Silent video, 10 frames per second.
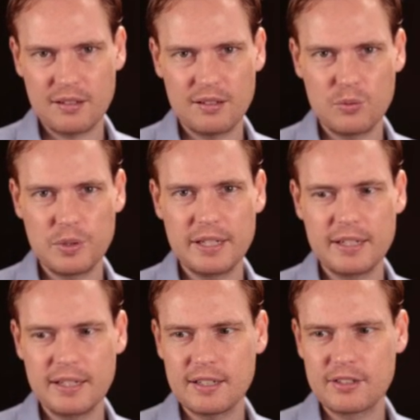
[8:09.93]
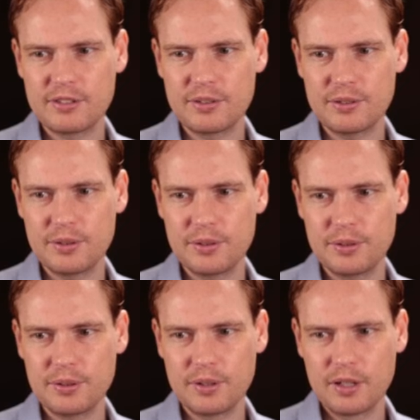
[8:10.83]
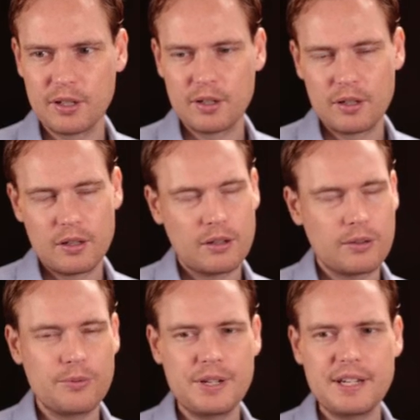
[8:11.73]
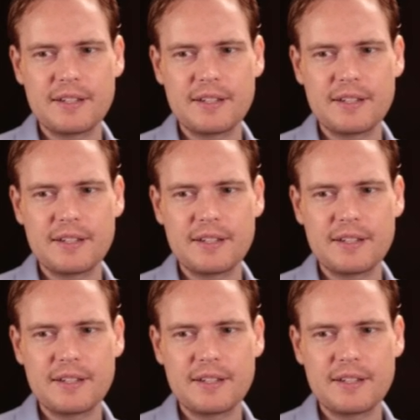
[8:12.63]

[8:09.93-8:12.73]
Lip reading: we need to read